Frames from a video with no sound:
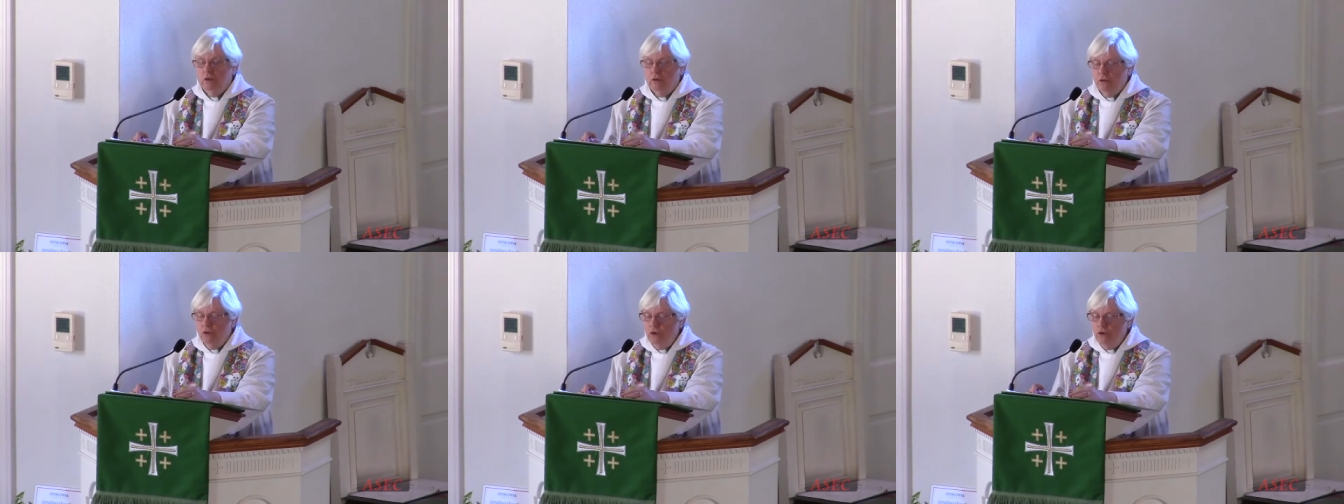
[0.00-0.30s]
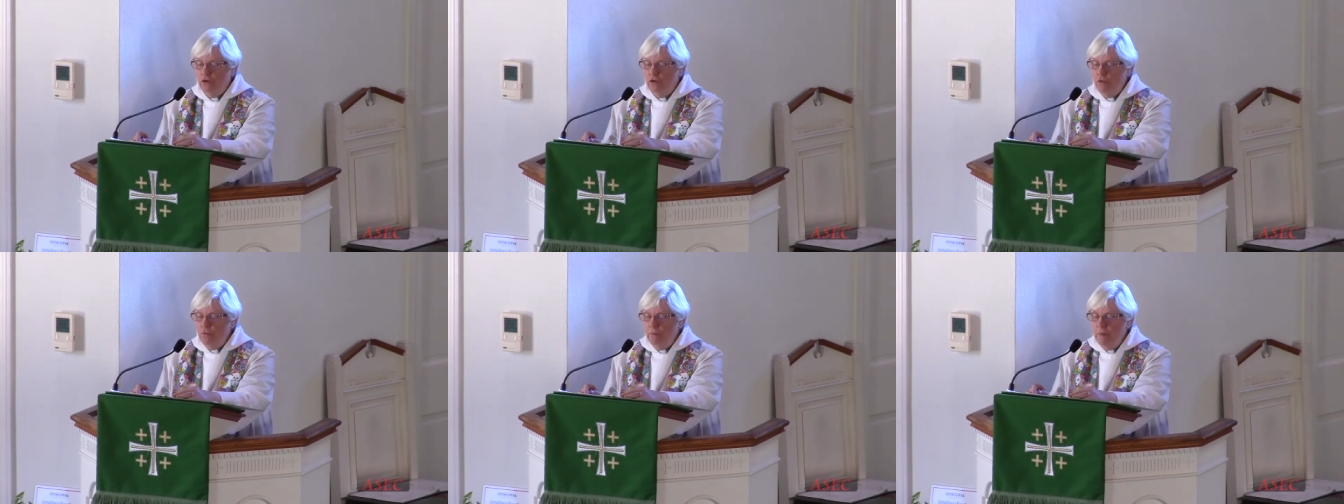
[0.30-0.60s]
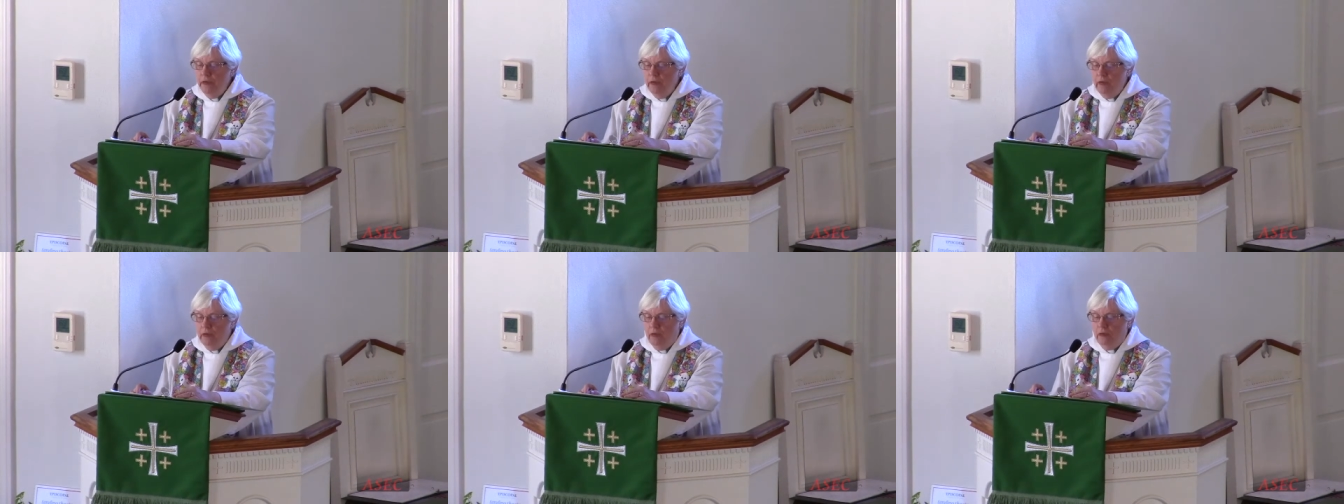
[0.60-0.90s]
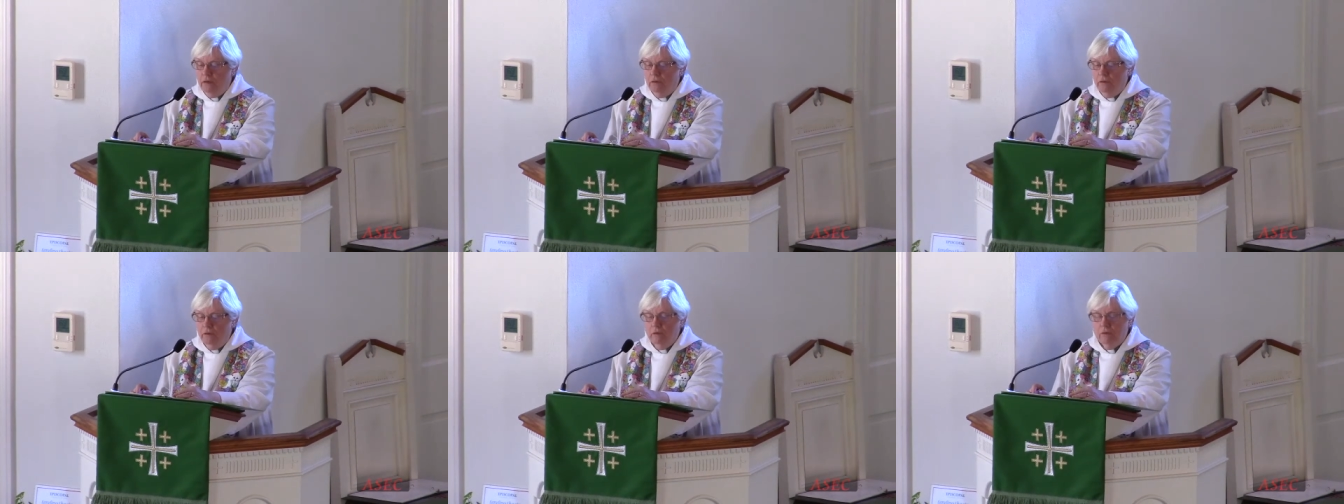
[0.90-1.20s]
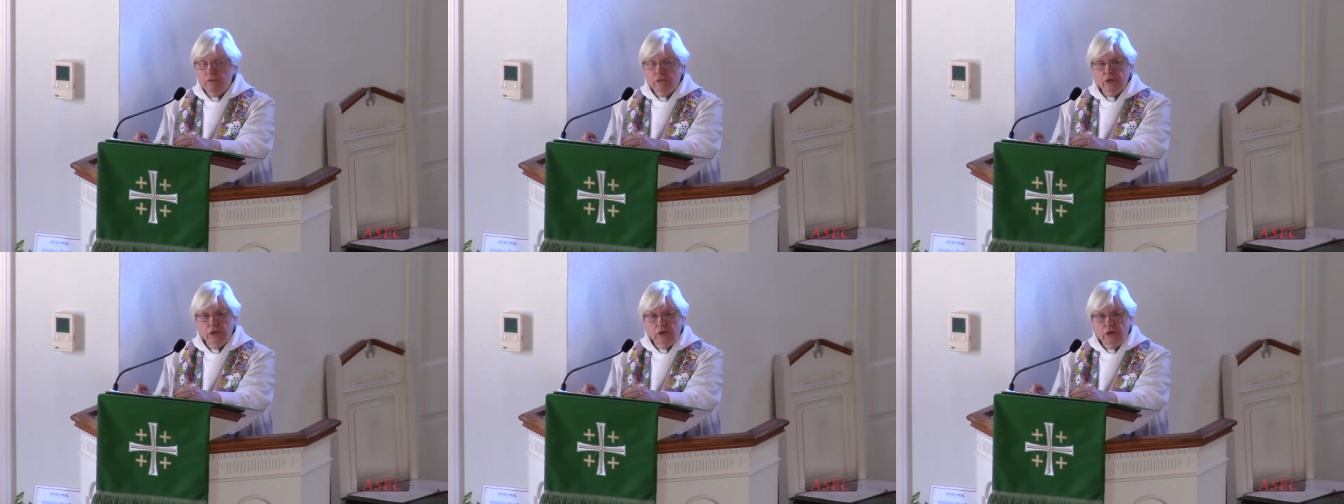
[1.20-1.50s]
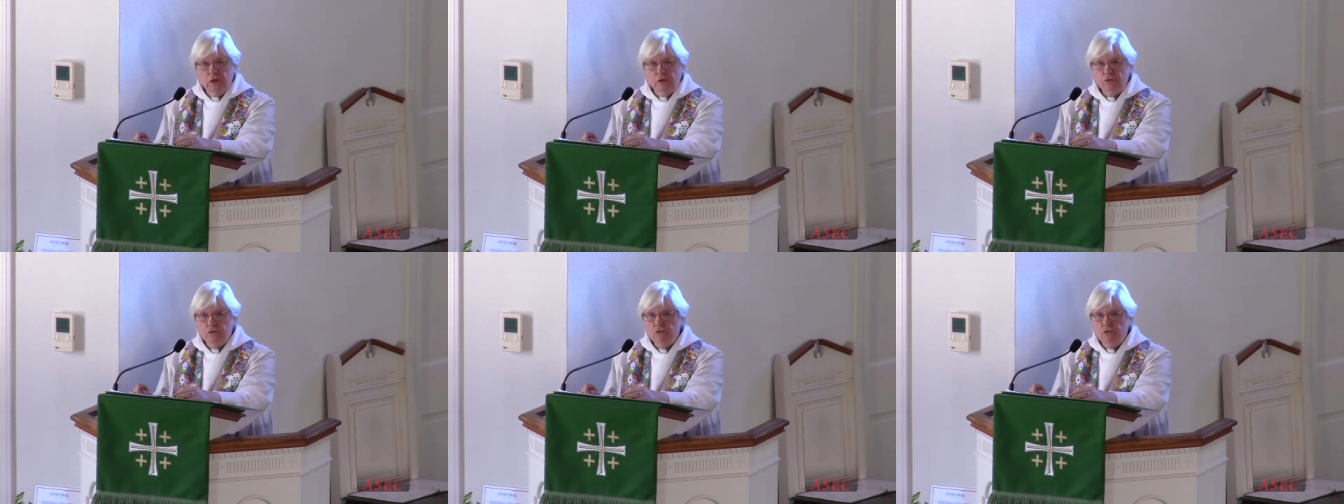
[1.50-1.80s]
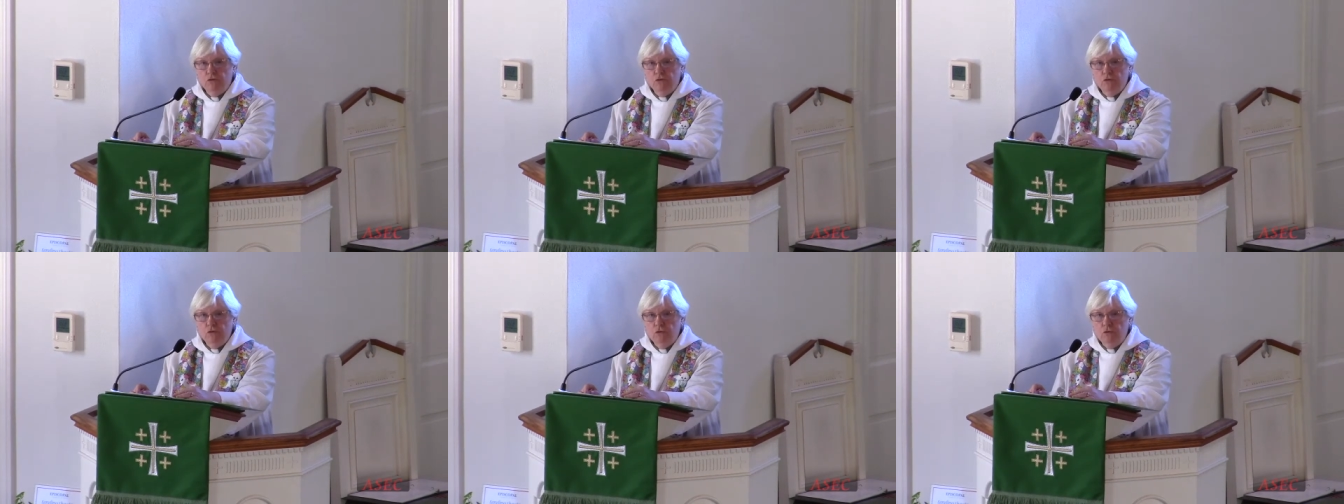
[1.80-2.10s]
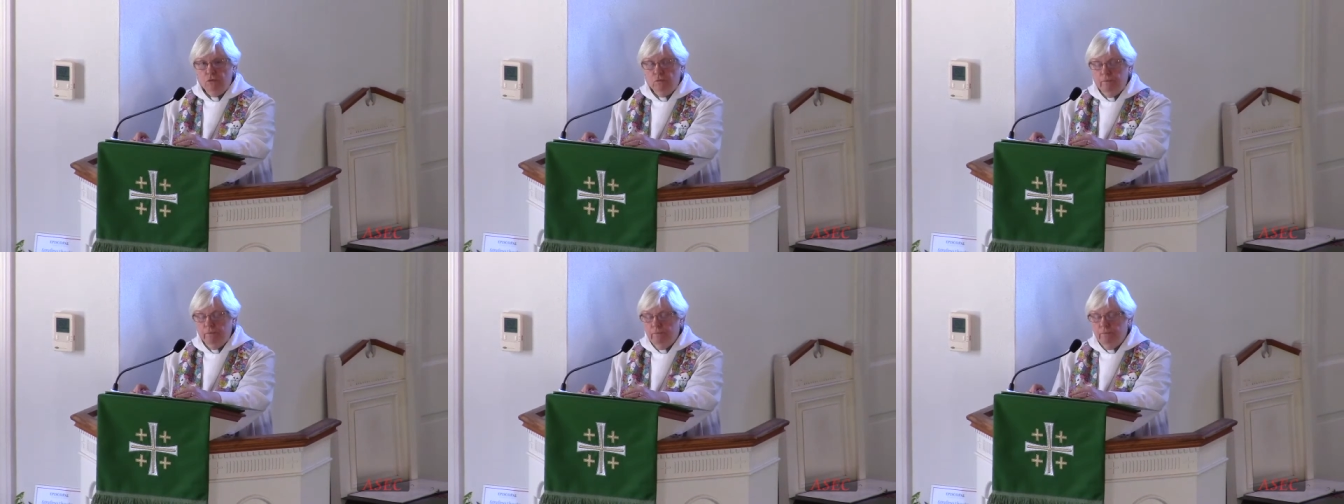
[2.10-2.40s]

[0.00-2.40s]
the humane thing to do.